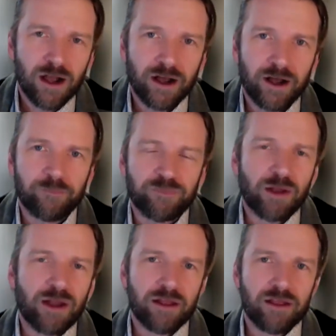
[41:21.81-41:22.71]
And
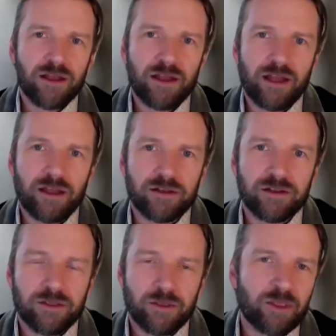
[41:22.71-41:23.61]

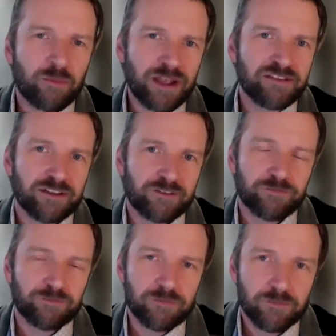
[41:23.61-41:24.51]
the
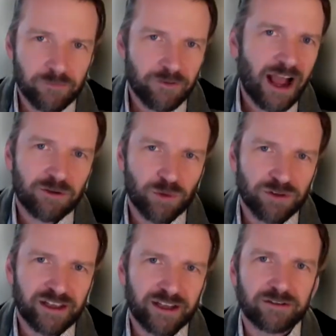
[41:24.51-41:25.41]
basic fact
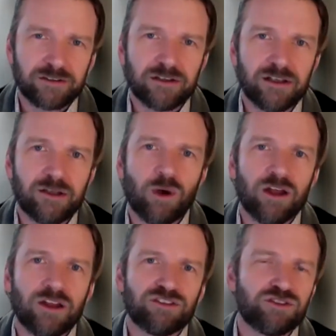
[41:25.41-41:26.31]
was that it
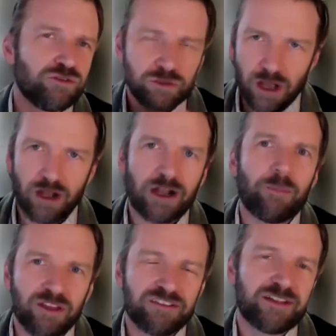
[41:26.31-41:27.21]
was a
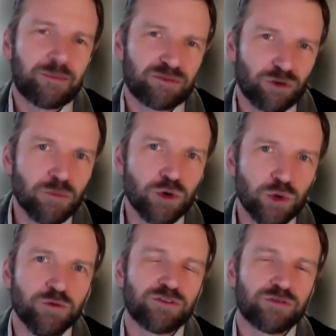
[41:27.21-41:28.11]
couple of steps
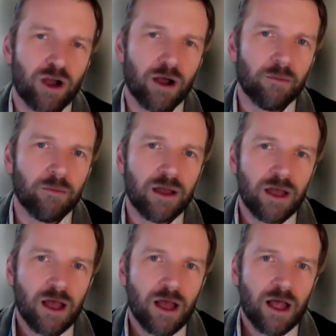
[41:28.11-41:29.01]
removed from